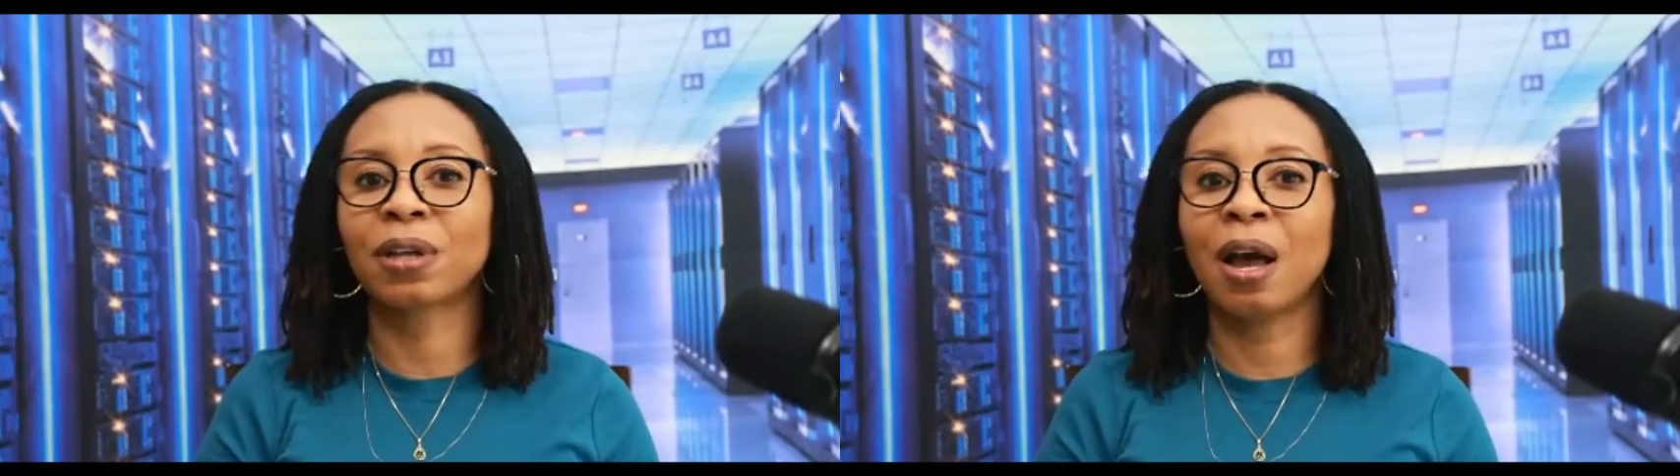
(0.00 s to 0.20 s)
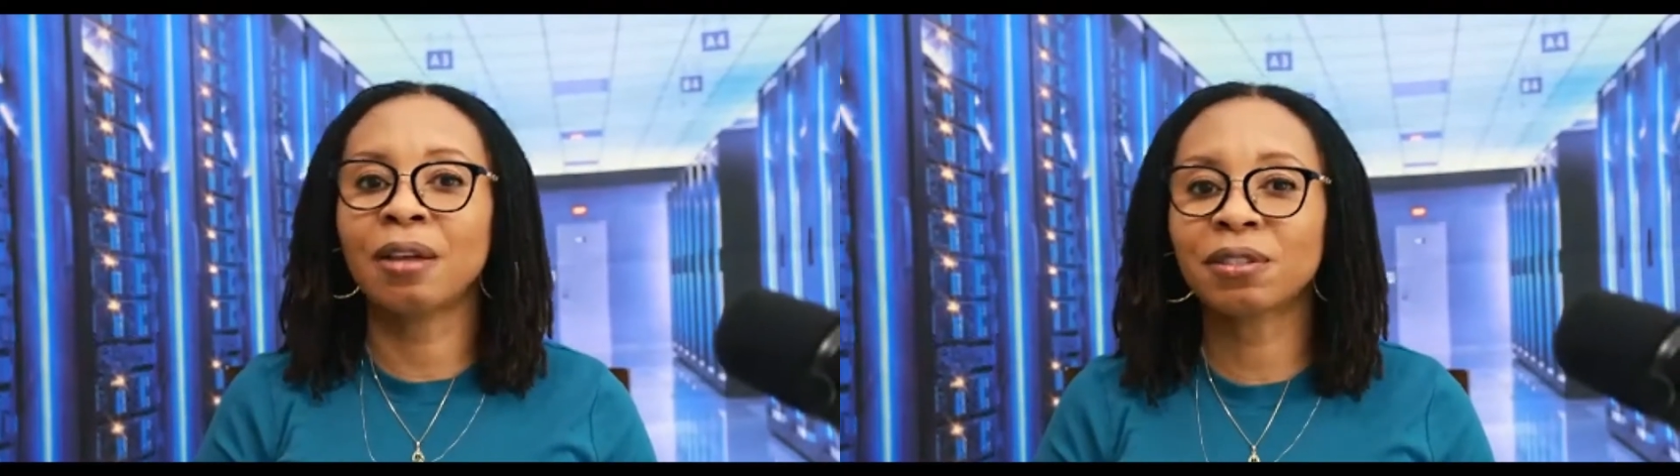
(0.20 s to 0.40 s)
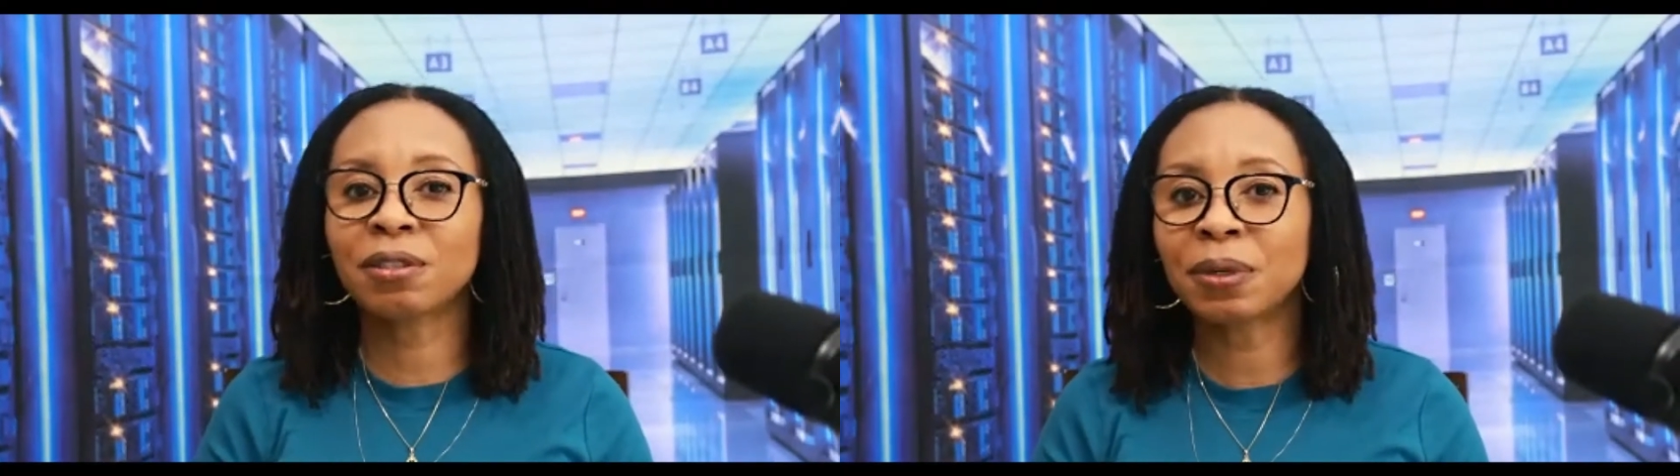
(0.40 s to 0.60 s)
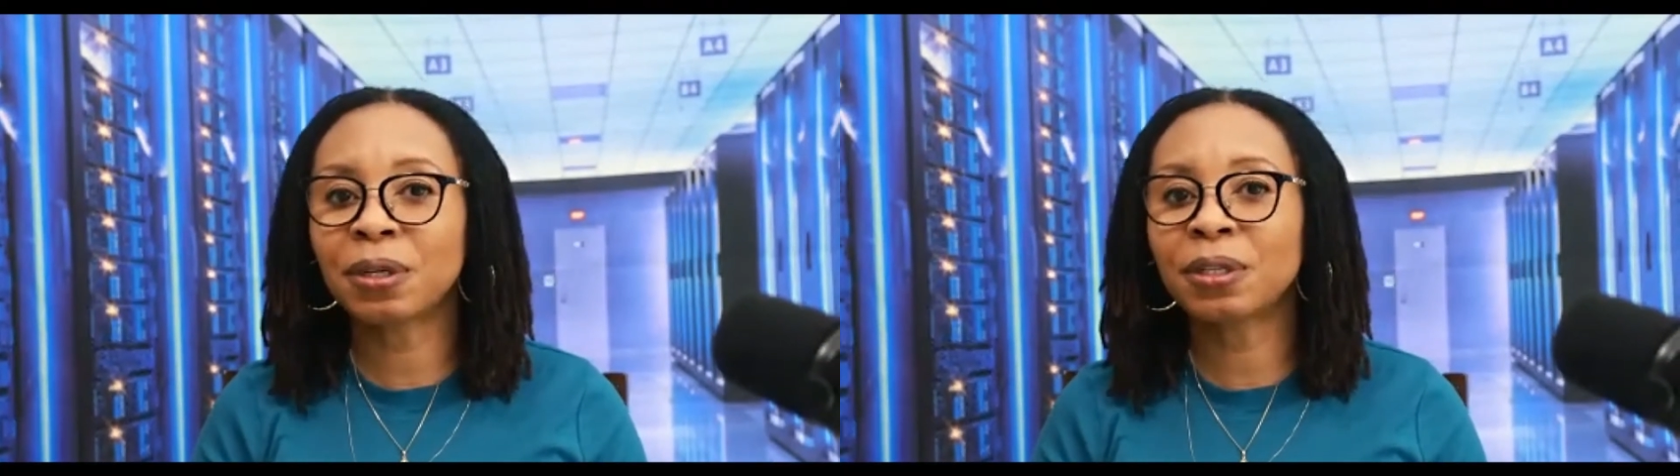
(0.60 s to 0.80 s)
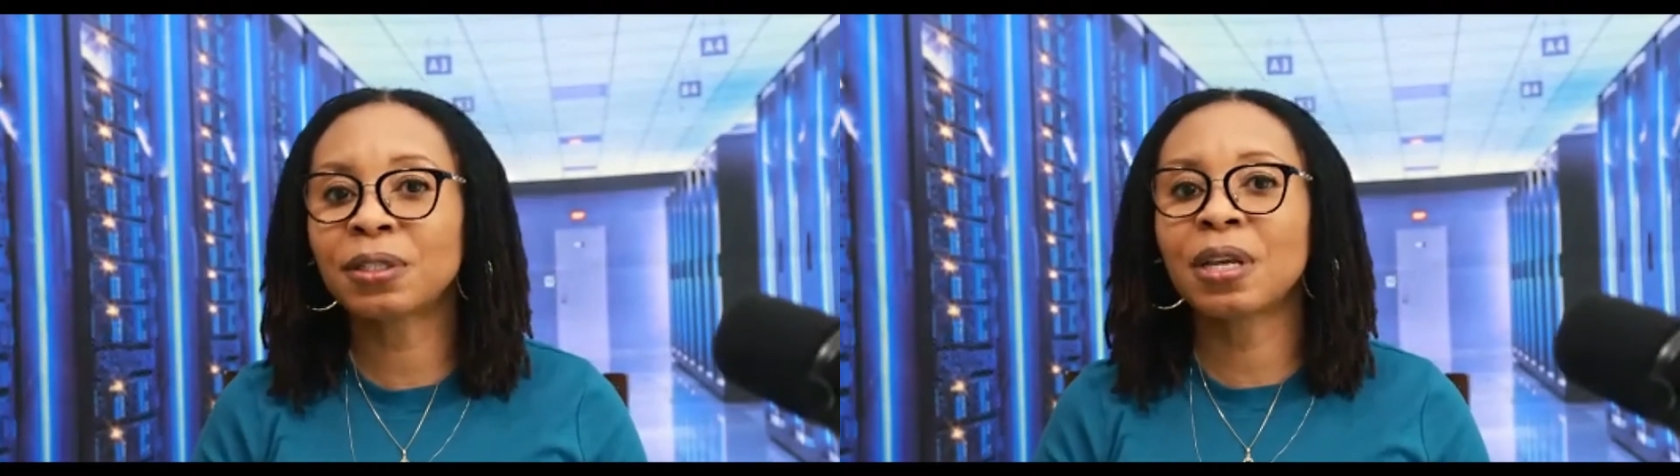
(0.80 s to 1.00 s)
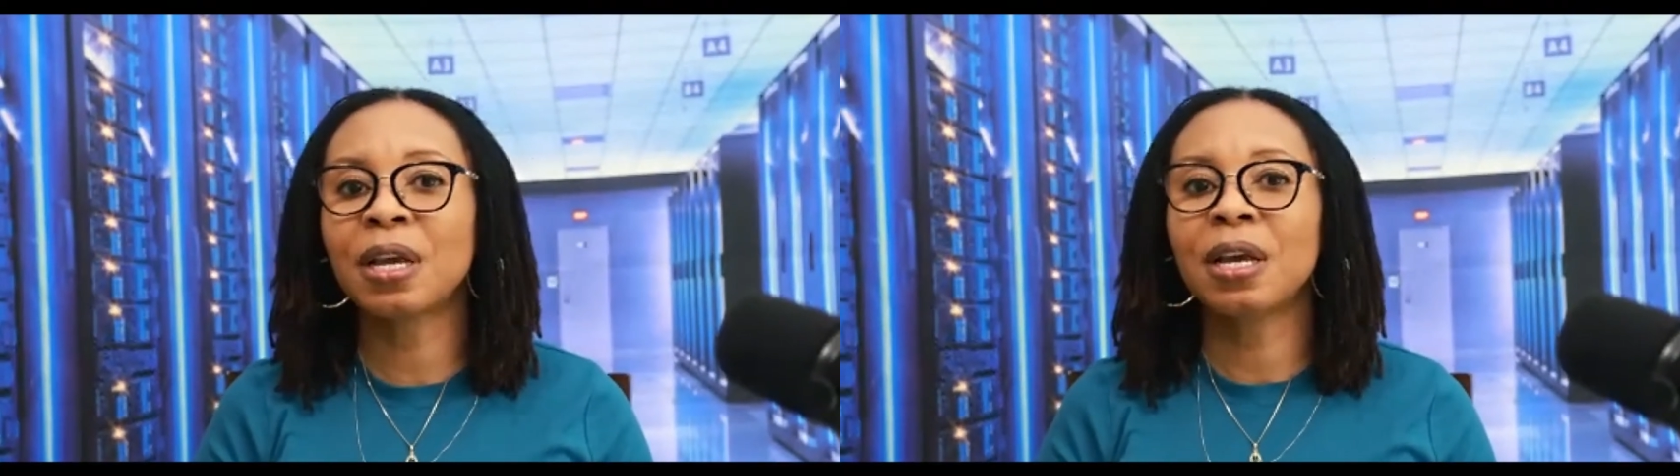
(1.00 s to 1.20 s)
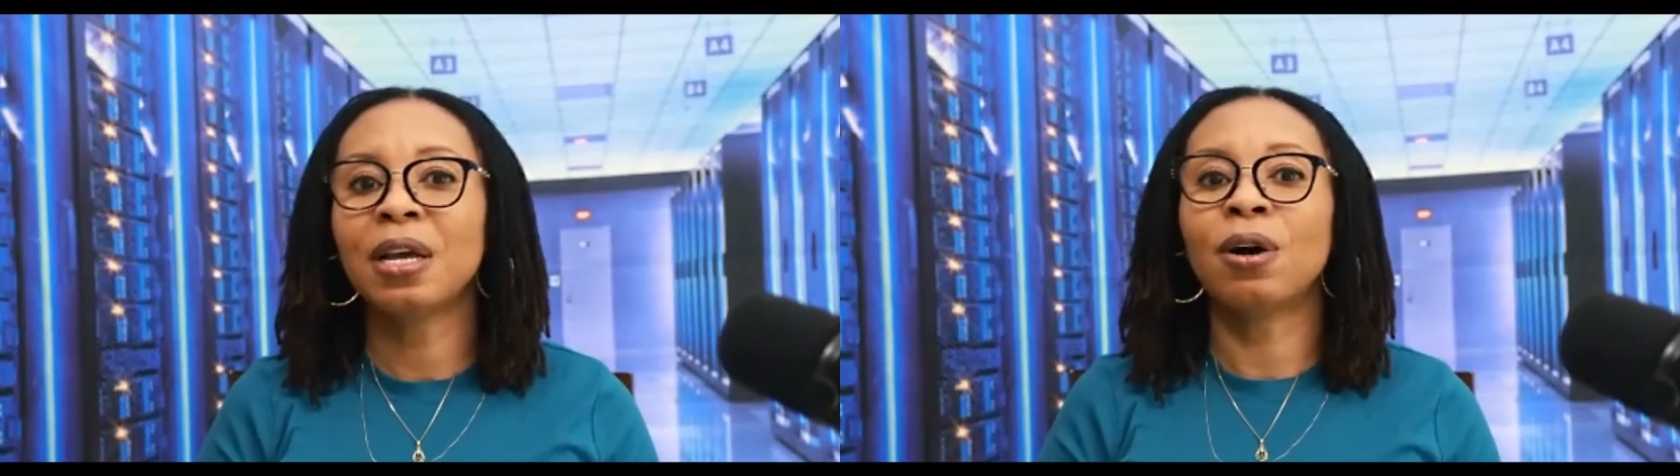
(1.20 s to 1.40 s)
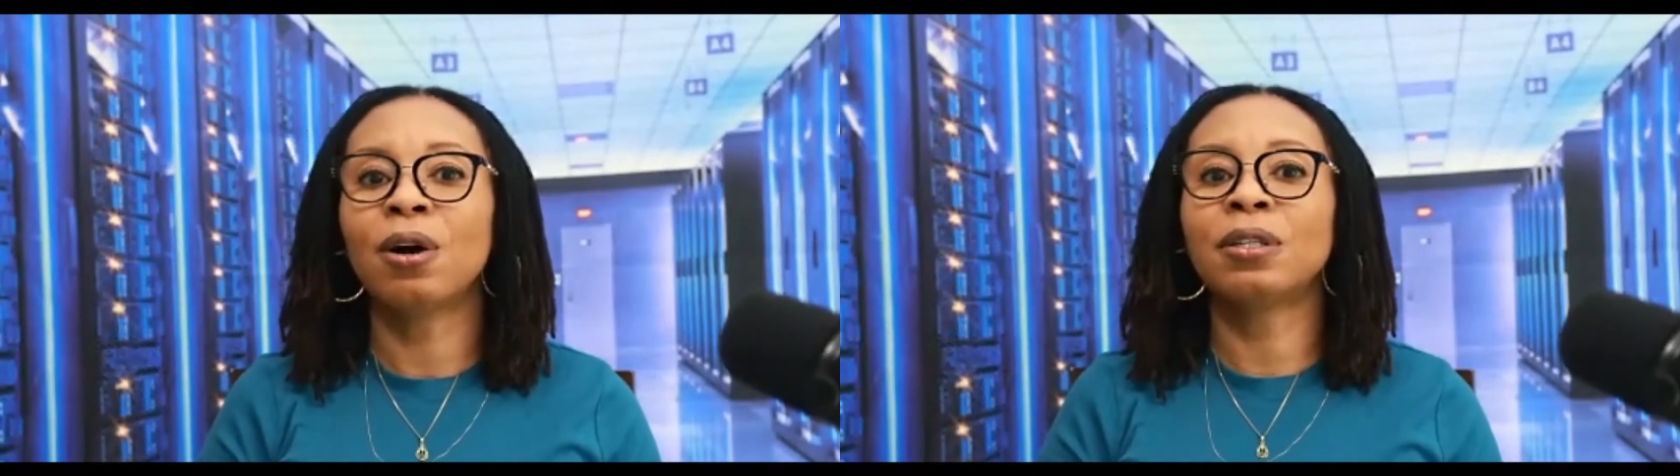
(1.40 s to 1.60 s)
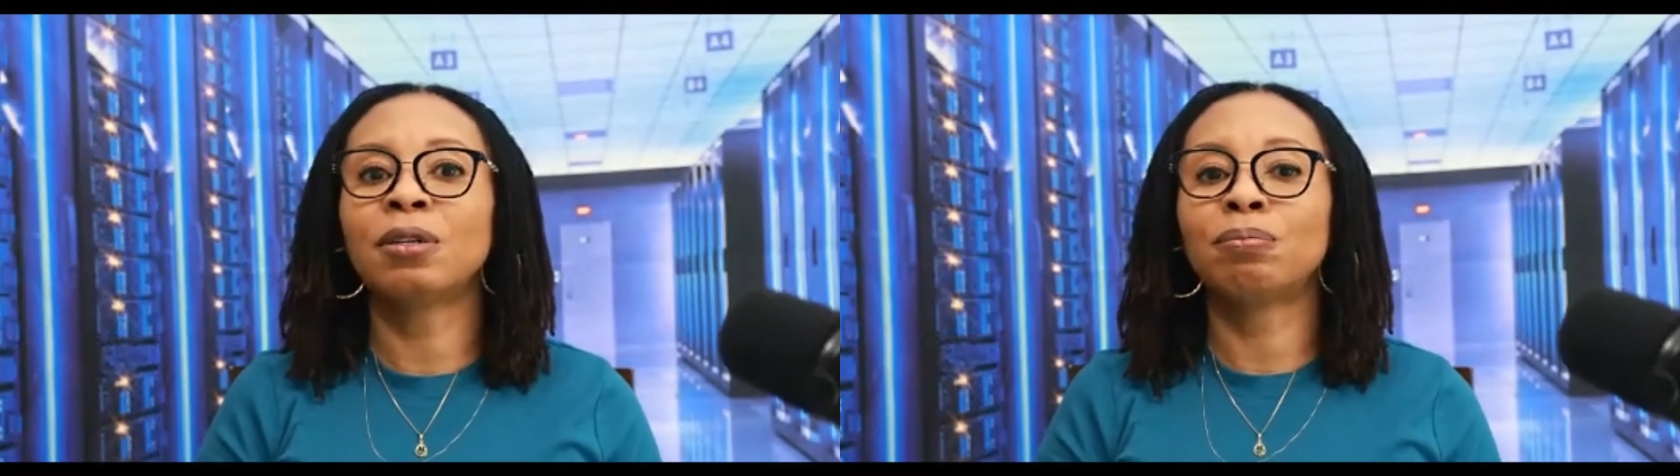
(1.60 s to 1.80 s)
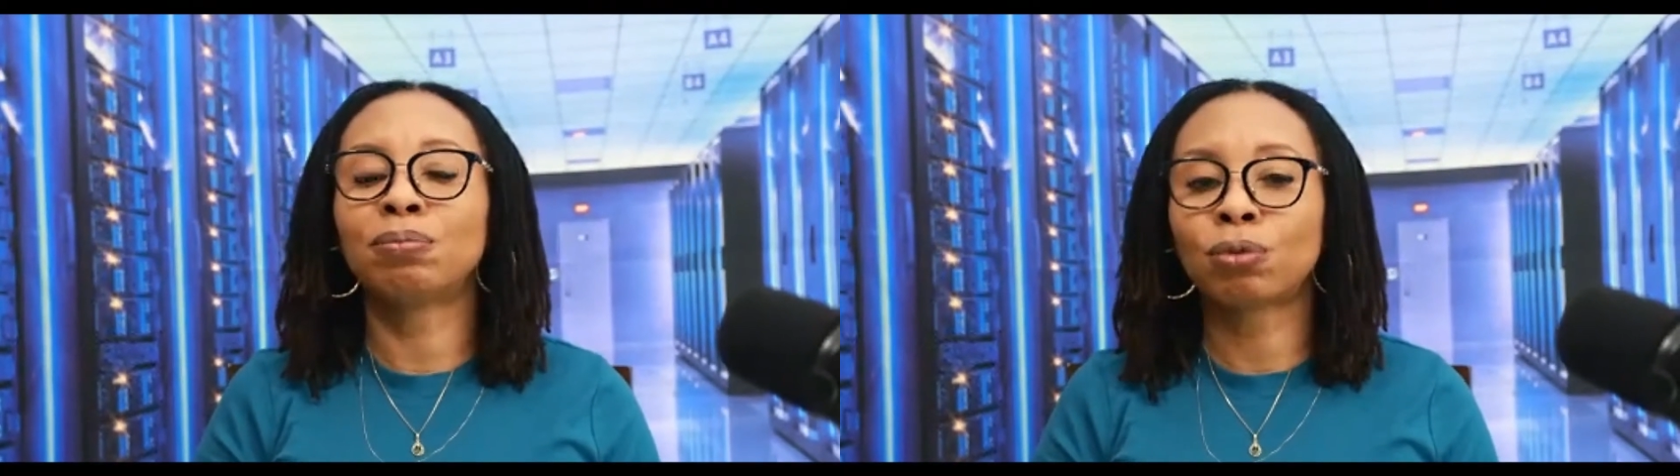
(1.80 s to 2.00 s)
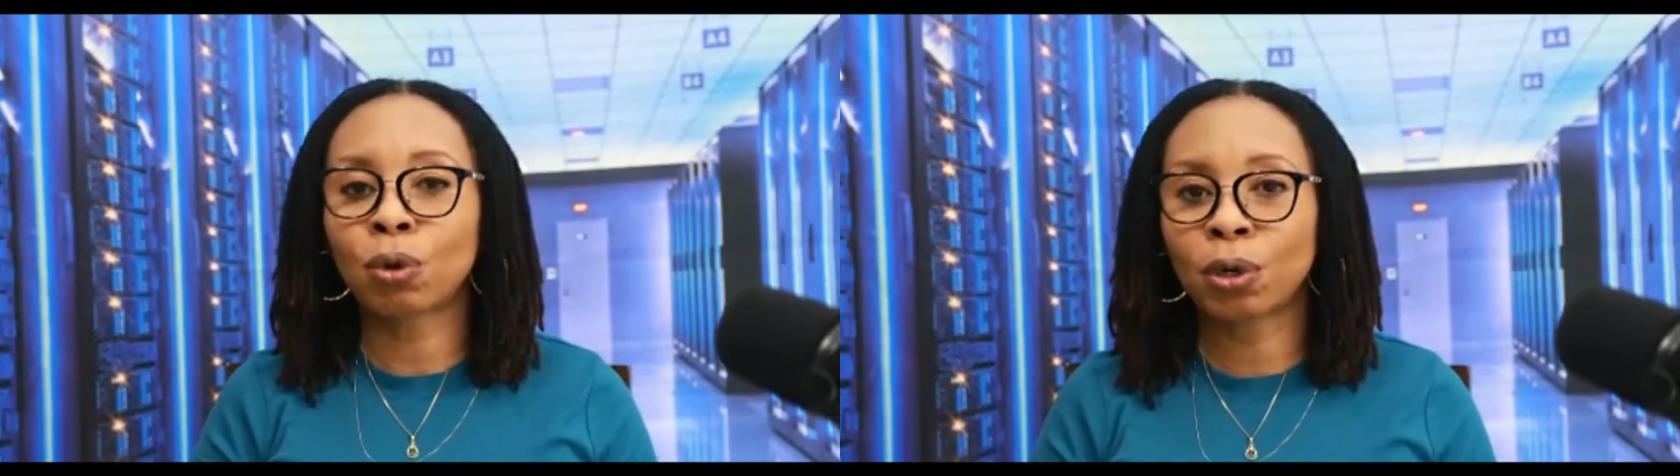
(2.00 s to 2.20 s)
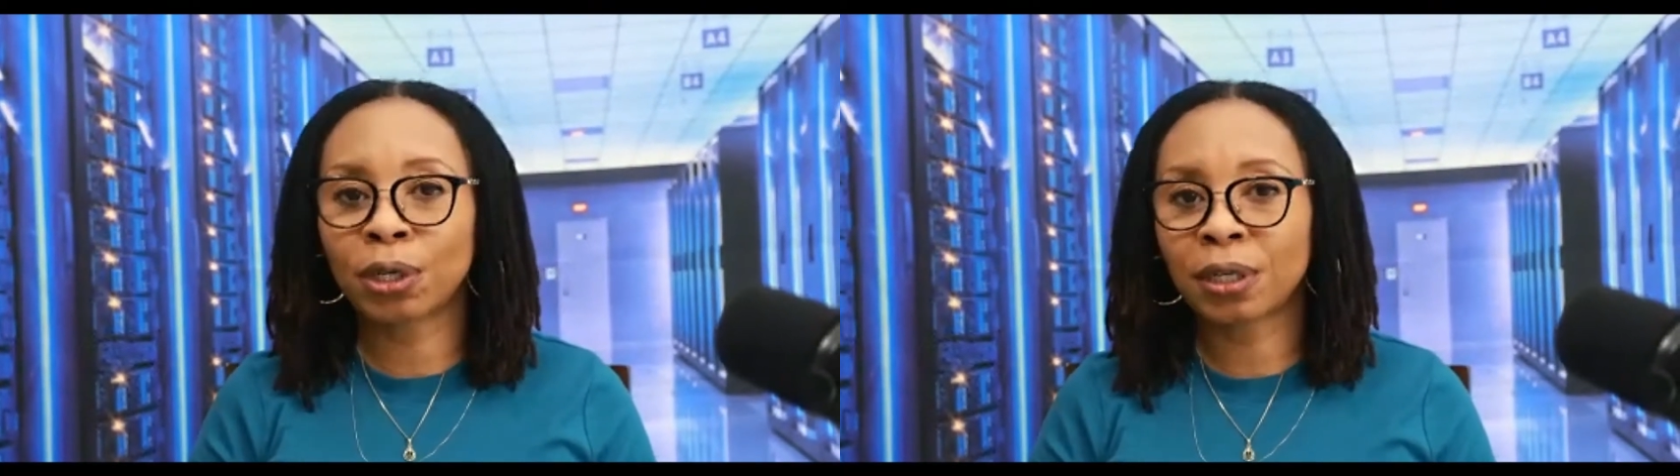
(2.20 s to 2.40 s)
customers, on the broader